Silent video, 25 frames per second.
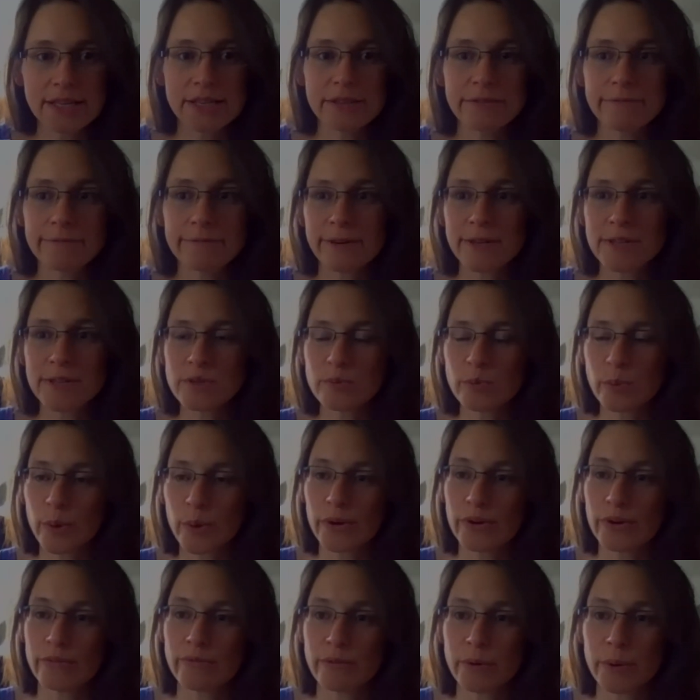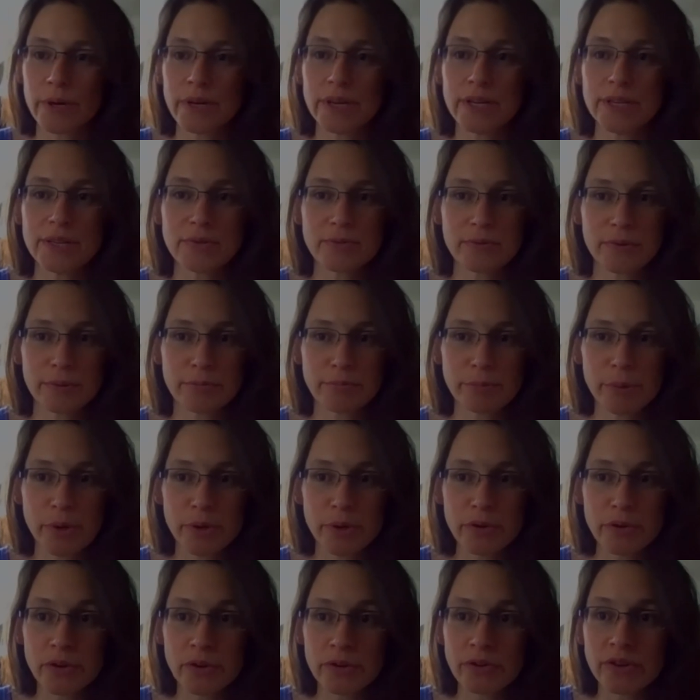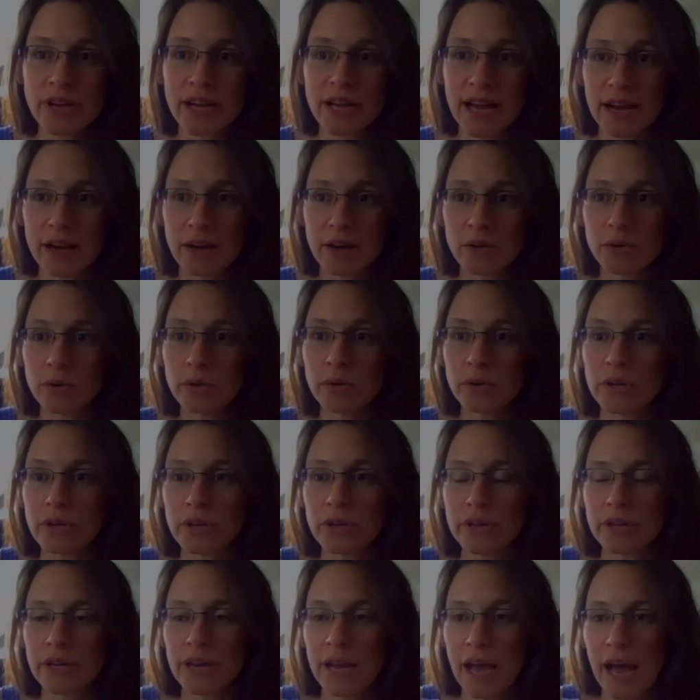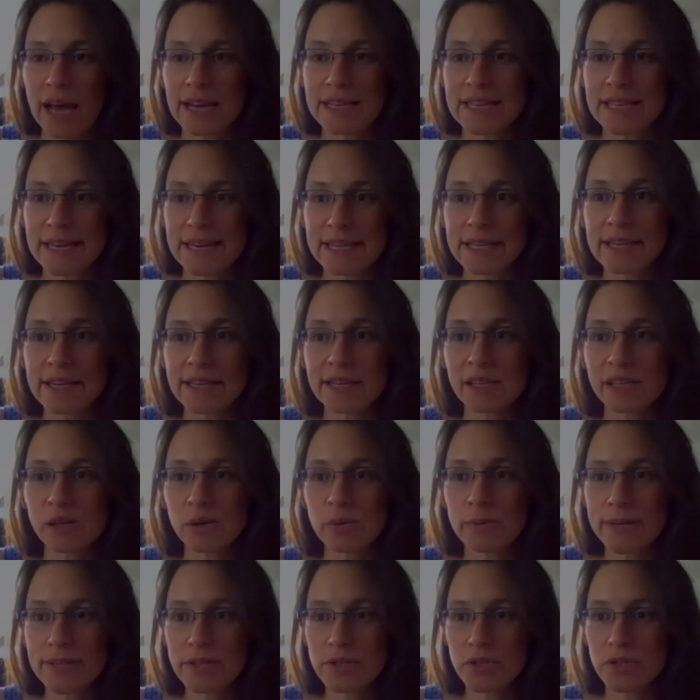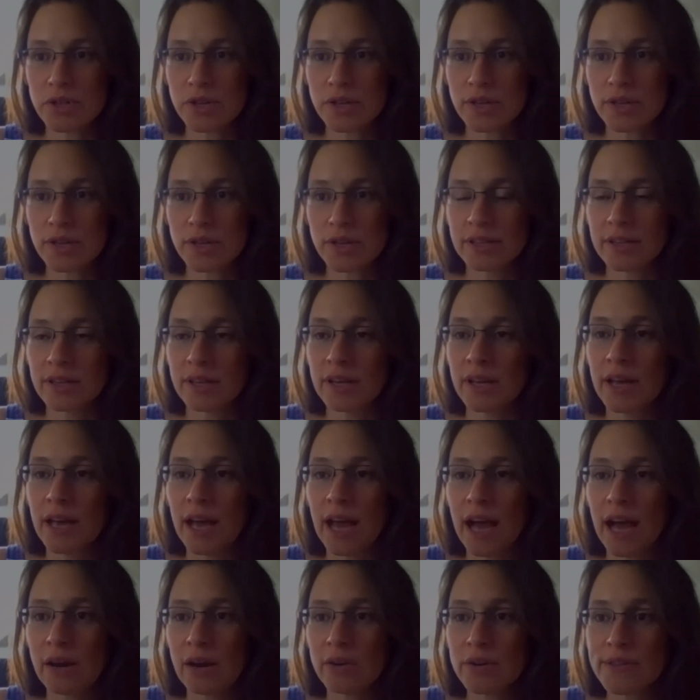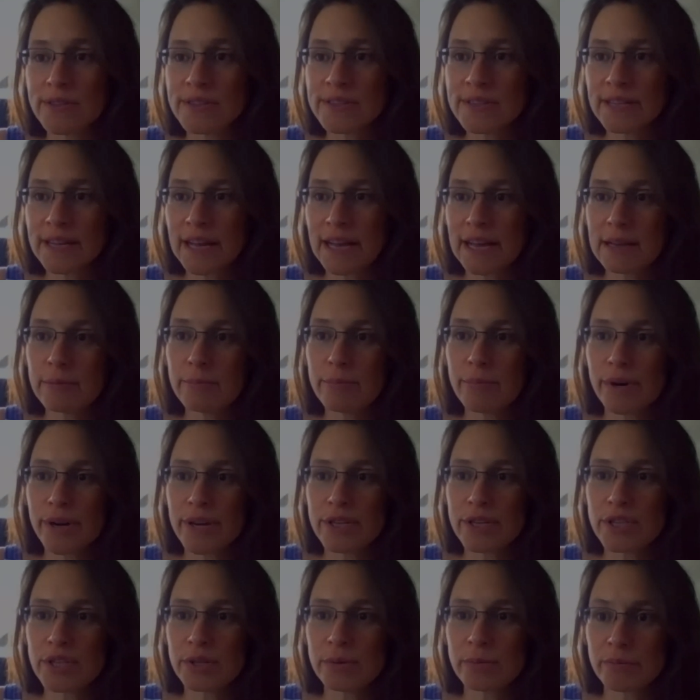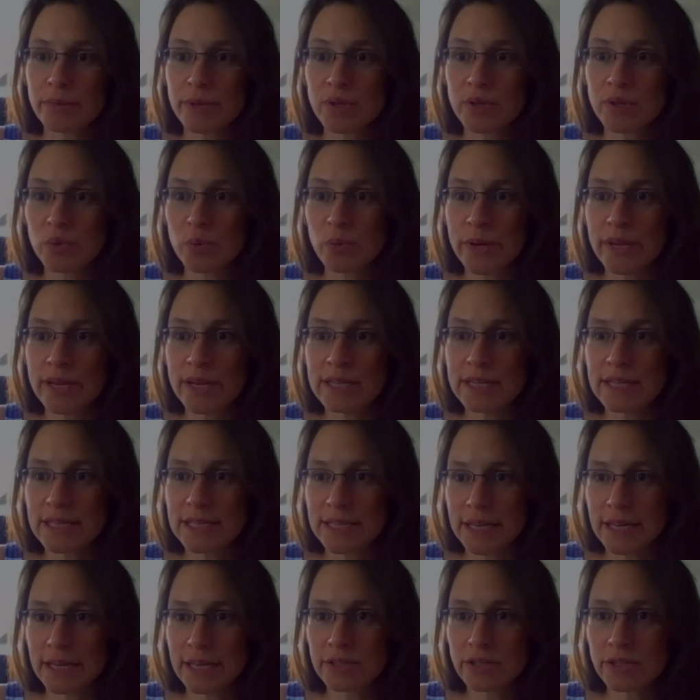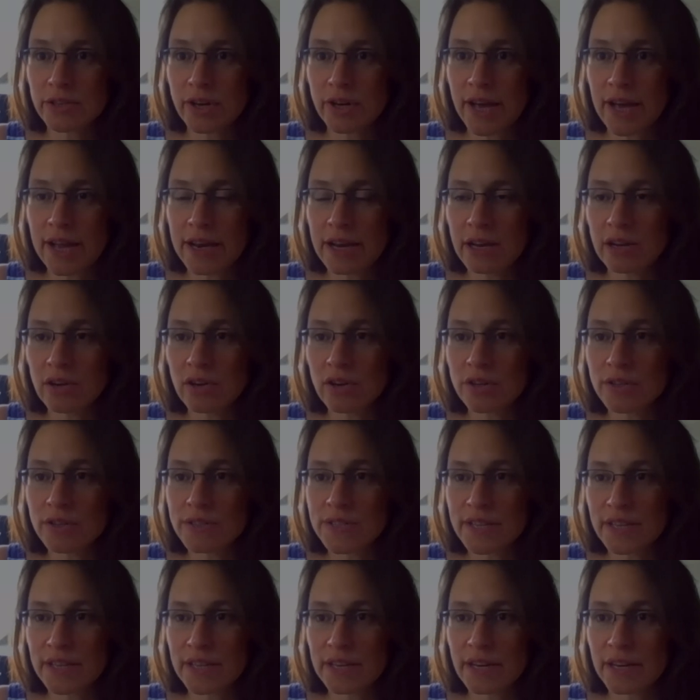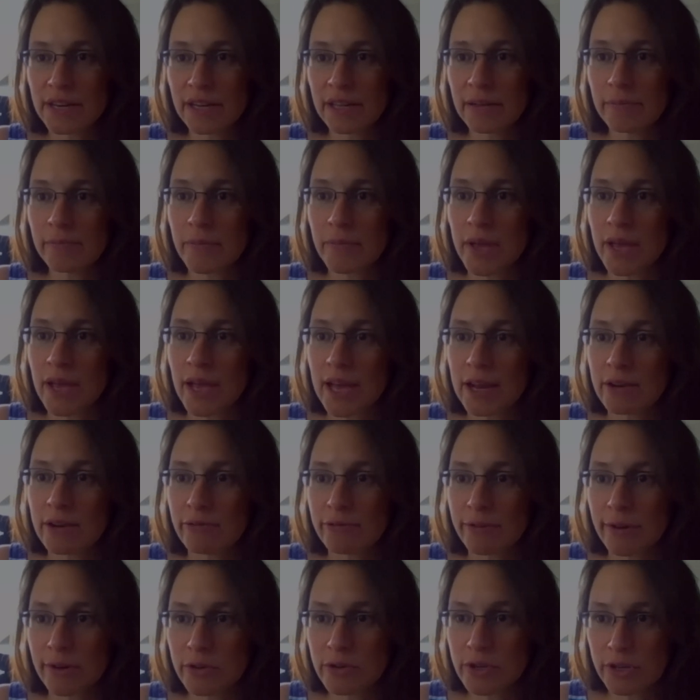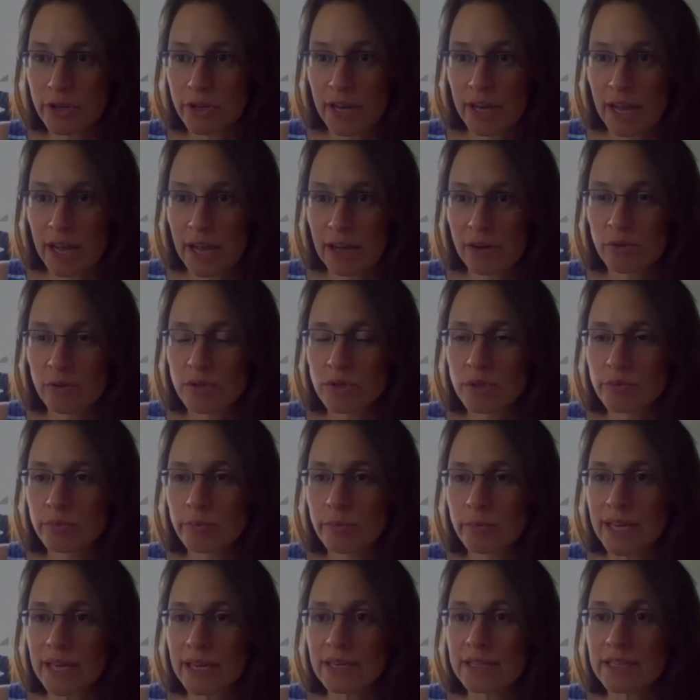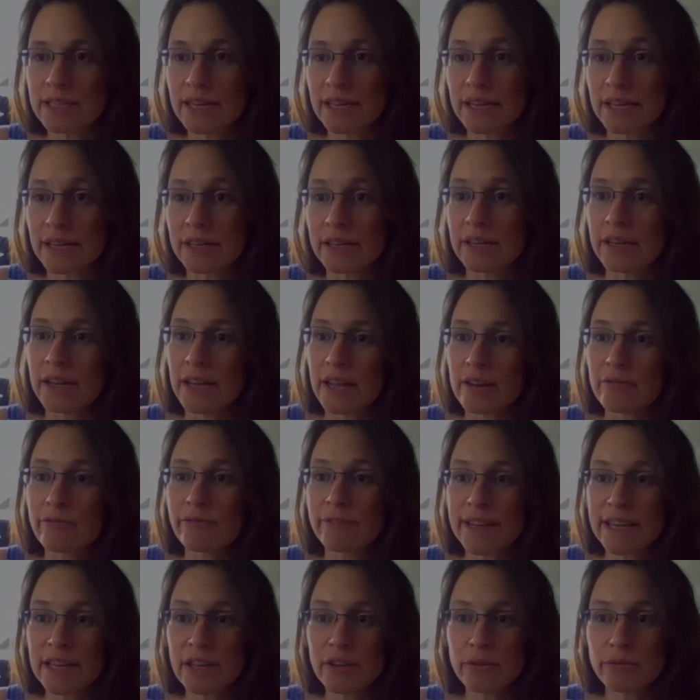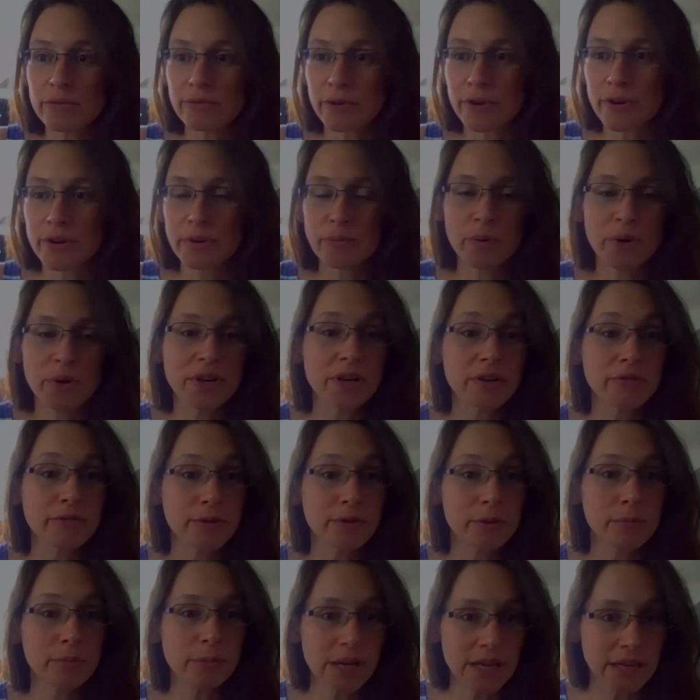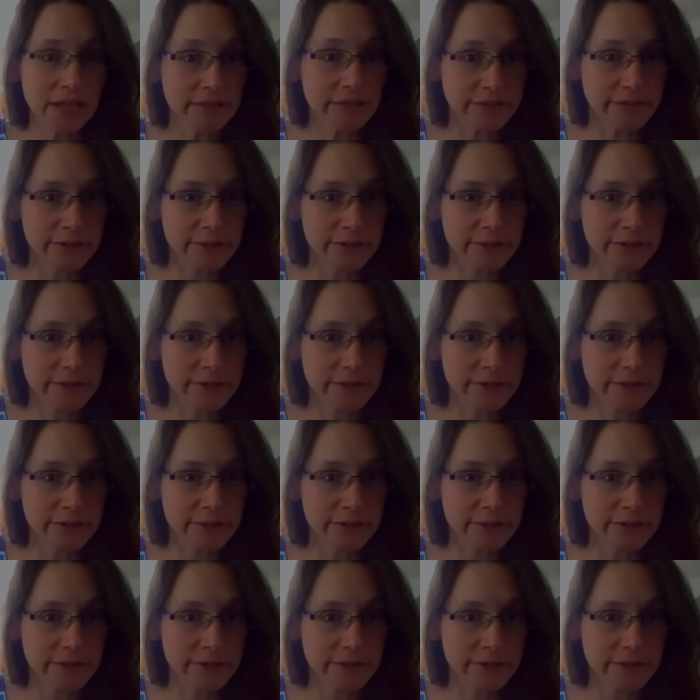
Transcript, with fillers: The first one is from Yunyun Gao. A technical question. How is the calibration between detector analog signal and photon counts being done? And thank you for the wonderful math.